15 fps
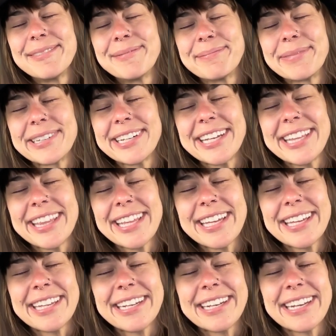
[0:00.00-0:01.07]
Breathe
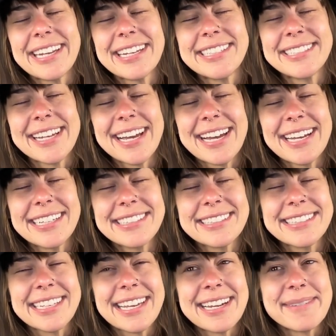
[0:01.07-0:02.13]
in and
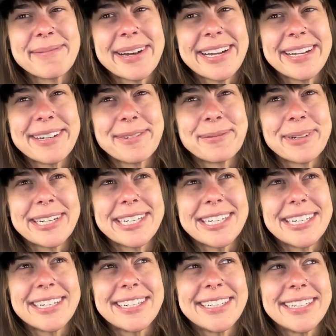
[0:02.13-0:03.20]
ask, am I
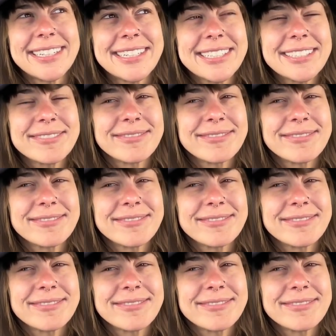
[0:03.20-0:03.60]
aware?